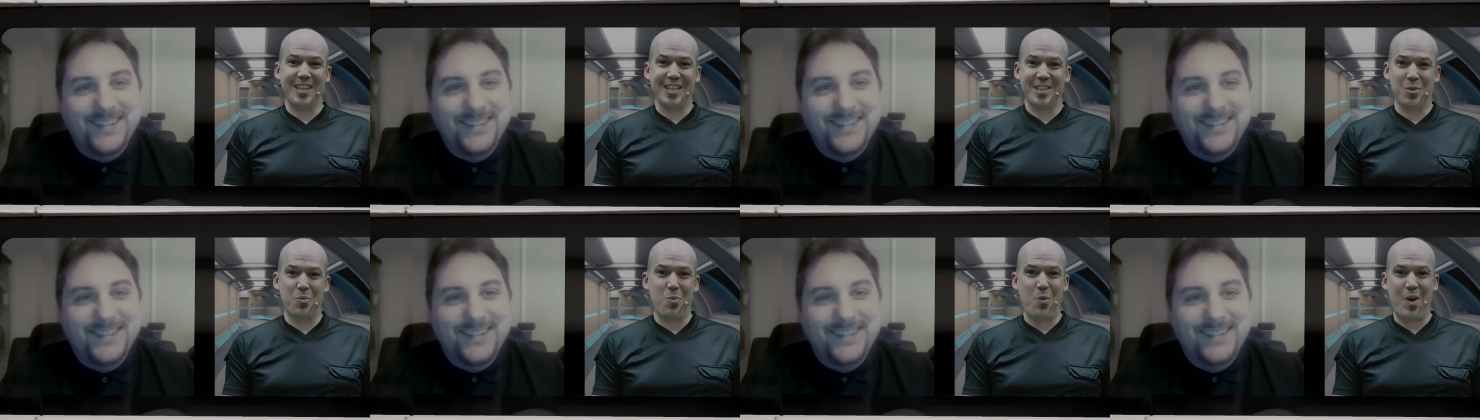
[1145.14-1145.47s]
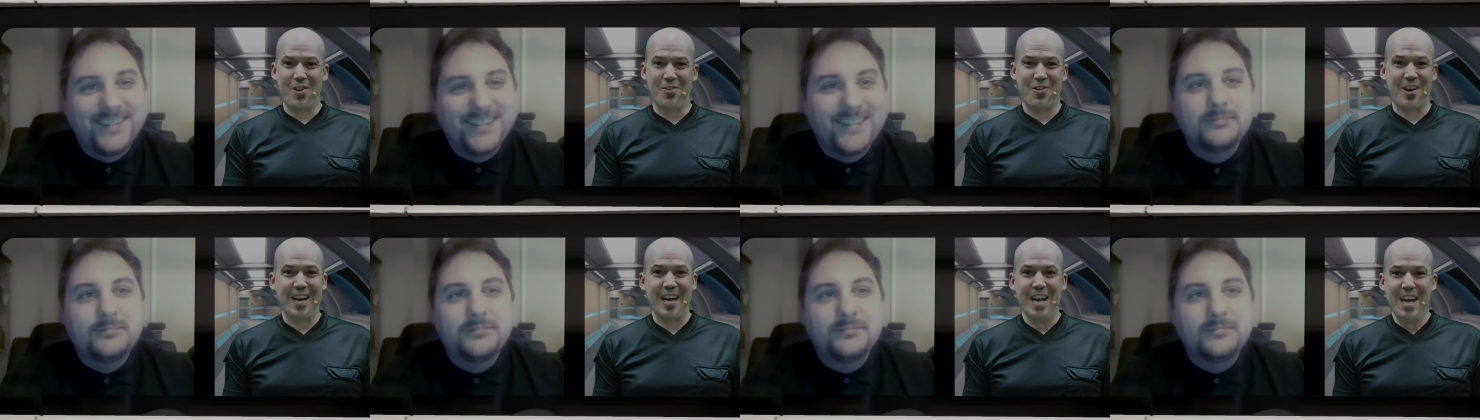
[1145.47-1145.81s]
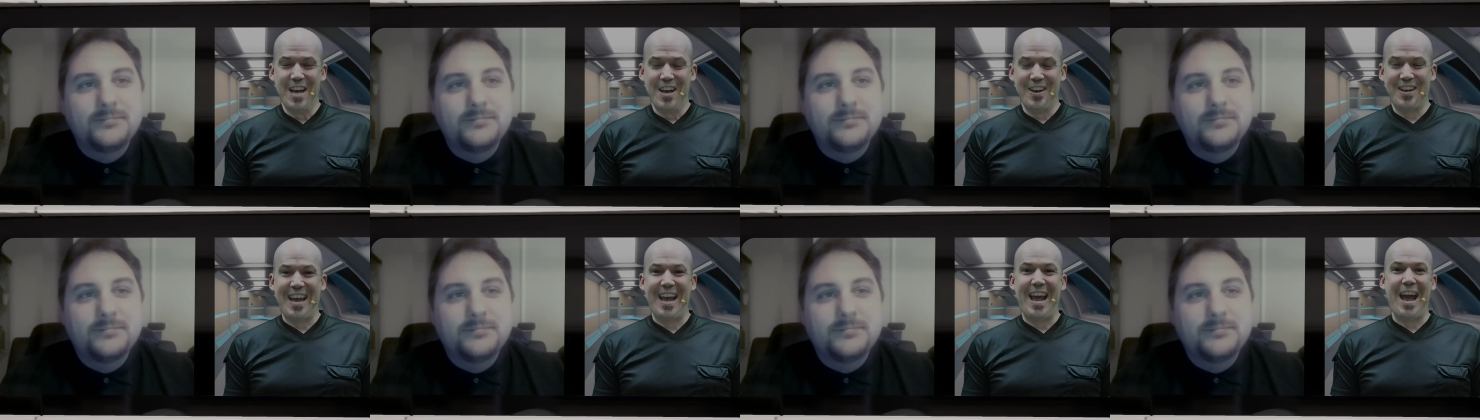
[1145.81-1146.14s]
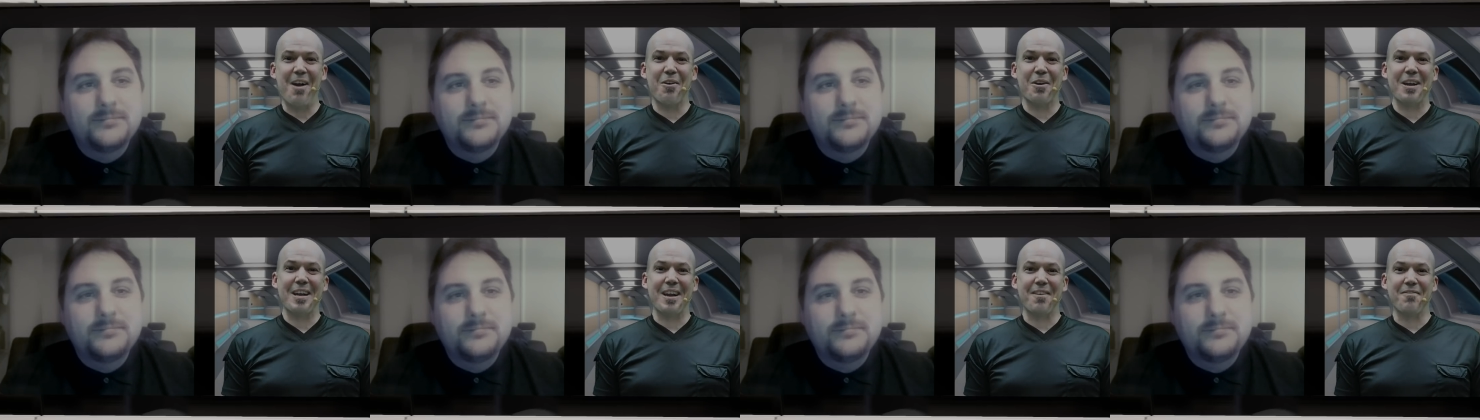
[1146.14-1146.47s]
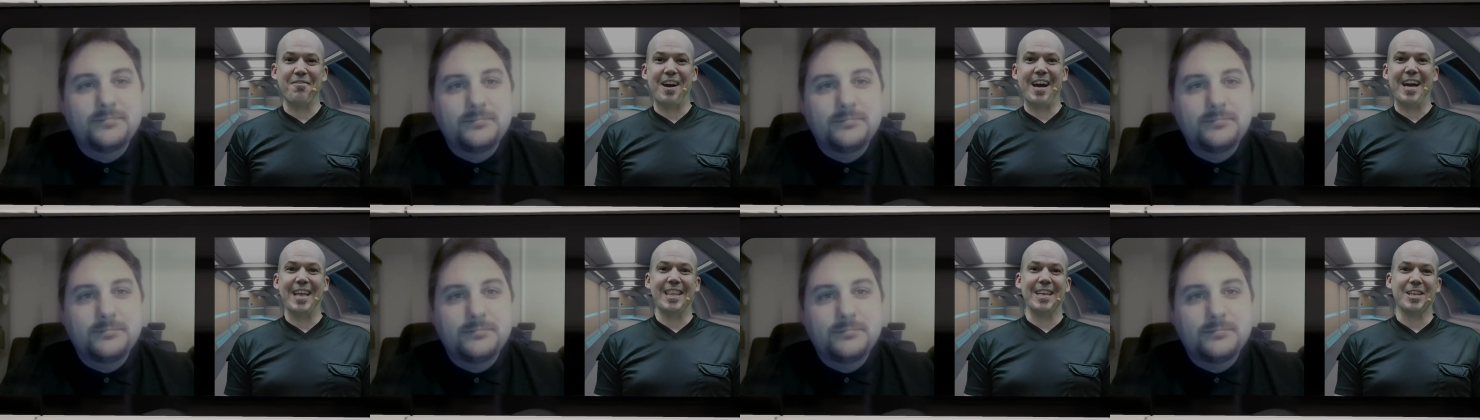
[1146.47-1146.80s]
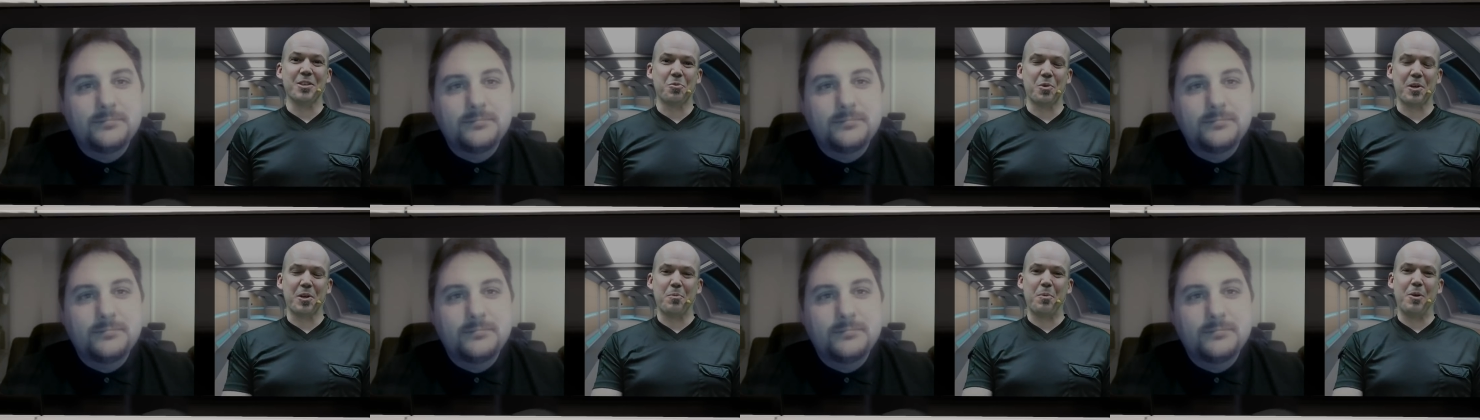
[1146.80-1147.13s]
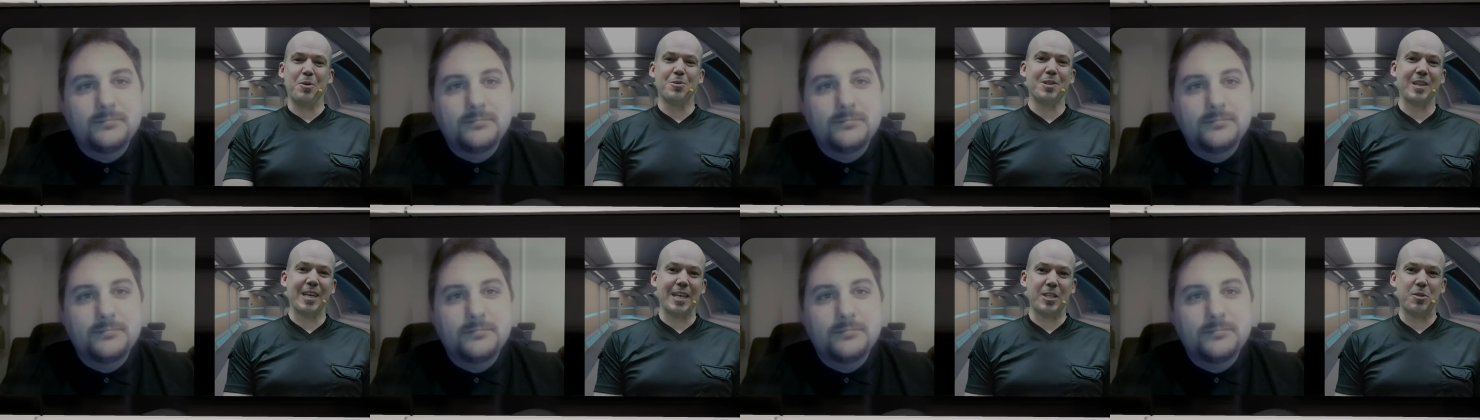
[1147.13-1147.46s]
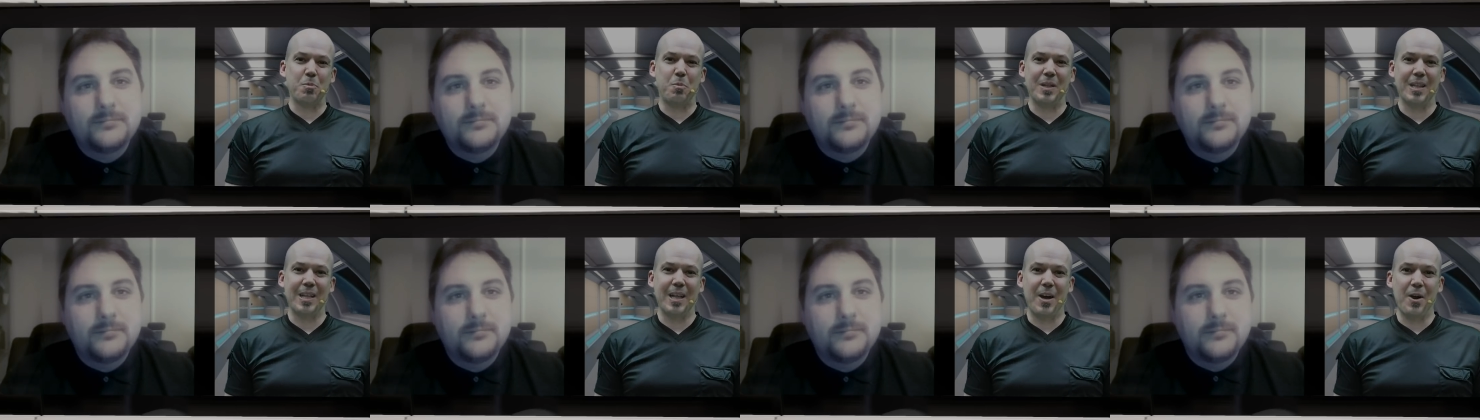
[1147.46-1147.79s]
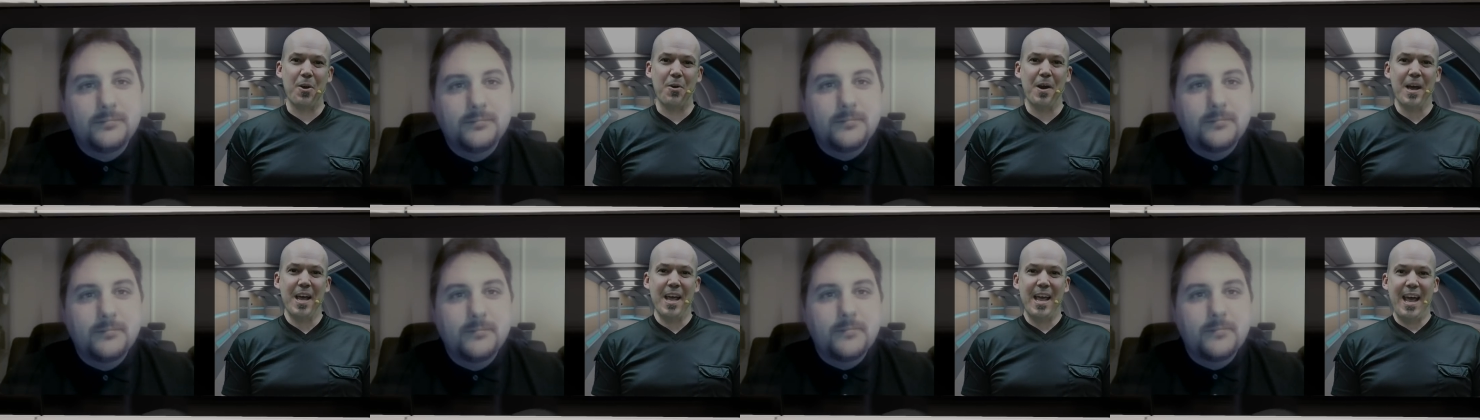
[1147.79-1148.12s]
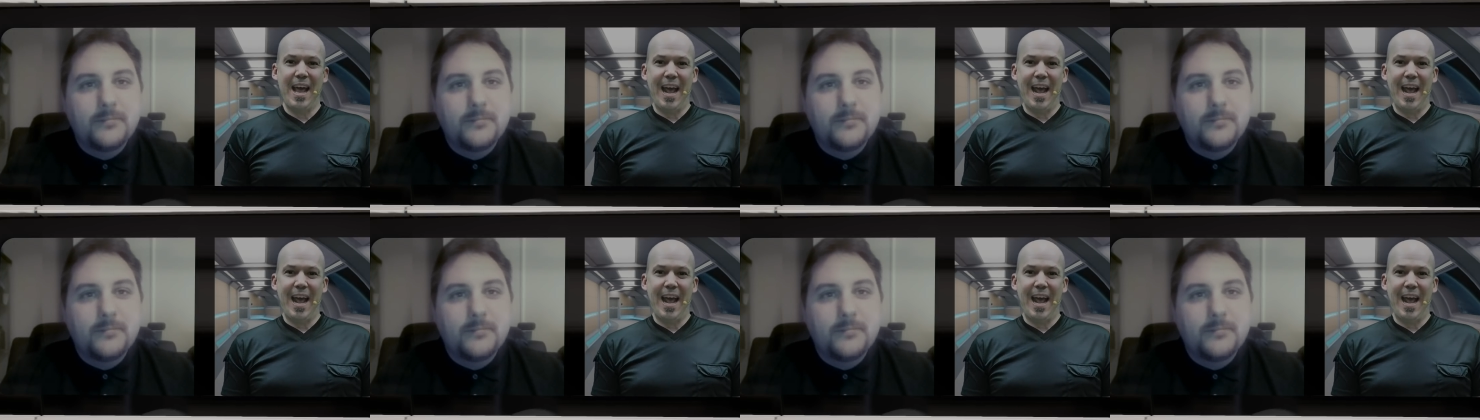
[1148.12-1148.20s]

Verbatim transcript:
Speaker 1: this and wondering, okay, how can I find this? We're going to post links below.